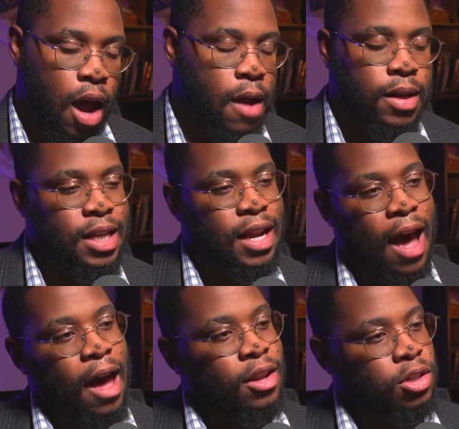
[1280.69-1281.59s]
I'm not saying,
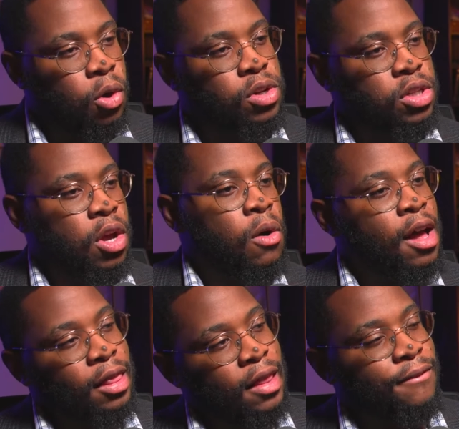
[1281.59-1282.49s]
ha, told you so.
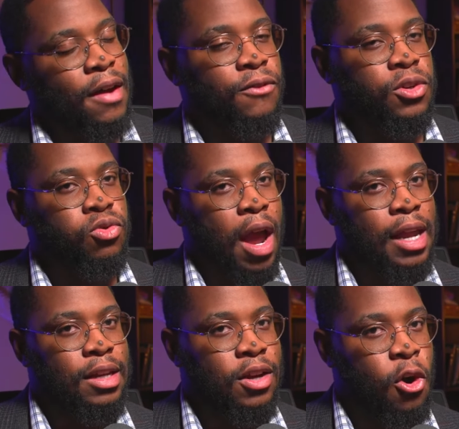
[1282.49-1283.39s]
Lefebvre was
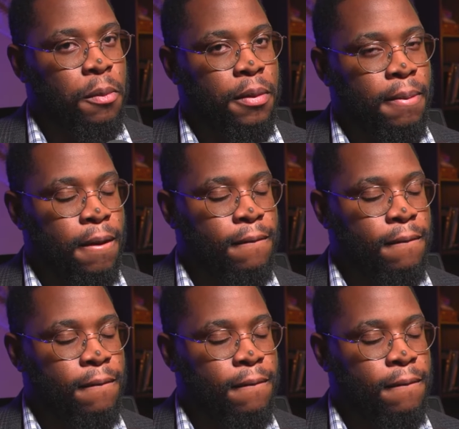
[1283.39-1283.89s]
right. Cope.